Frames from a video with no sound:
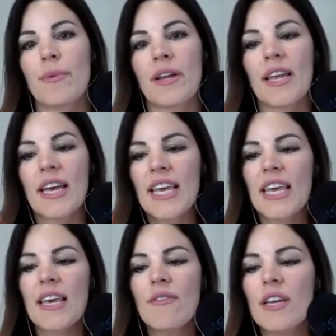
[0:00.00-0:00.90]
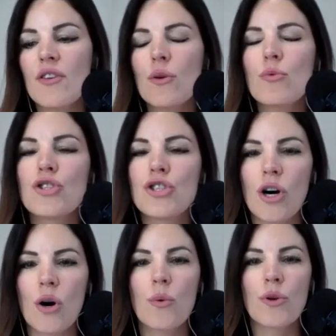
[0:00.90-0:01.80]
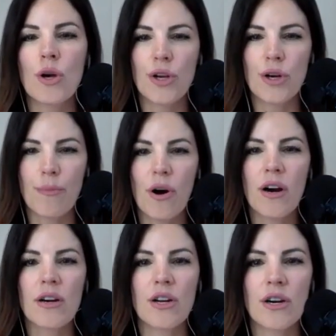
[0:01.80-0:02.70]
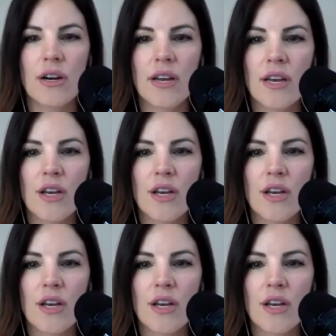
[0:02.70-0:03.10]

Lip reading: But even if you don't know your partner,